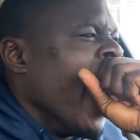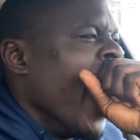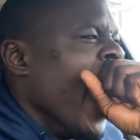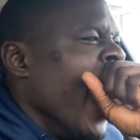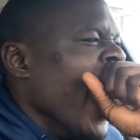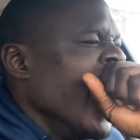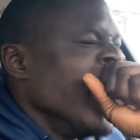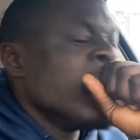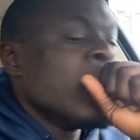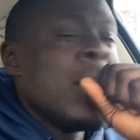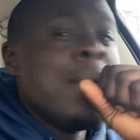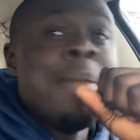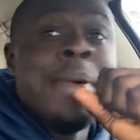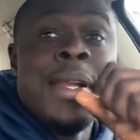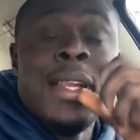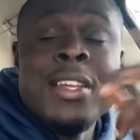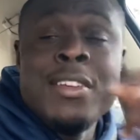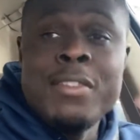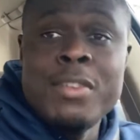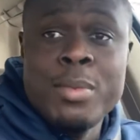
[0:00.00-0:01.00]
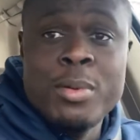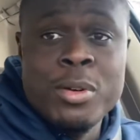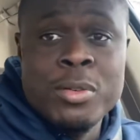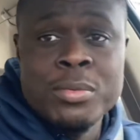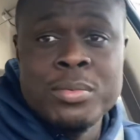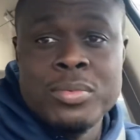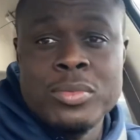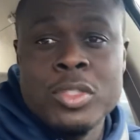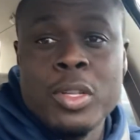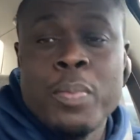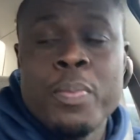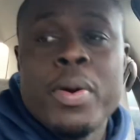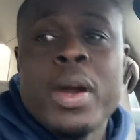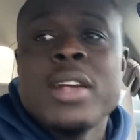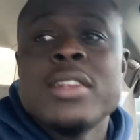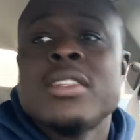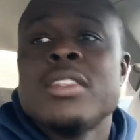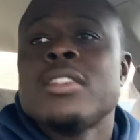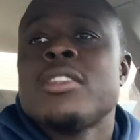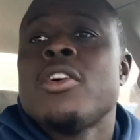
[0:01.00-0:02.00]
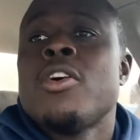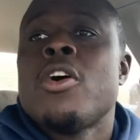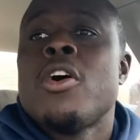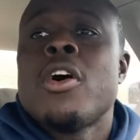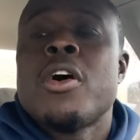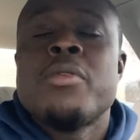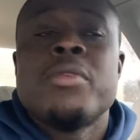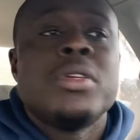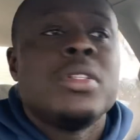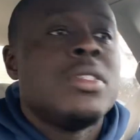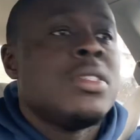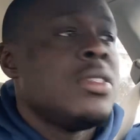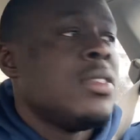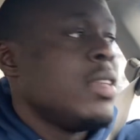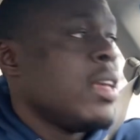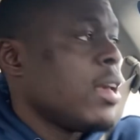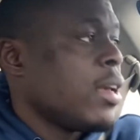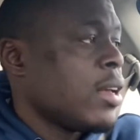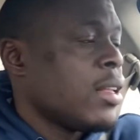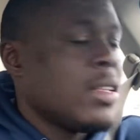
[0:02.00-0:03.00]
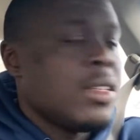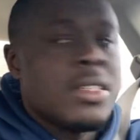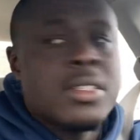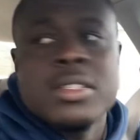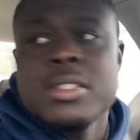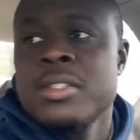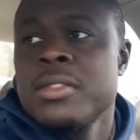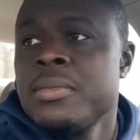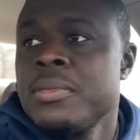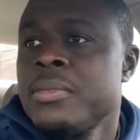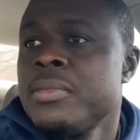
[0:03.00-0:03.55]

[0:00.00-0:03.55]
it's unbelievable. The prices are ridiculous.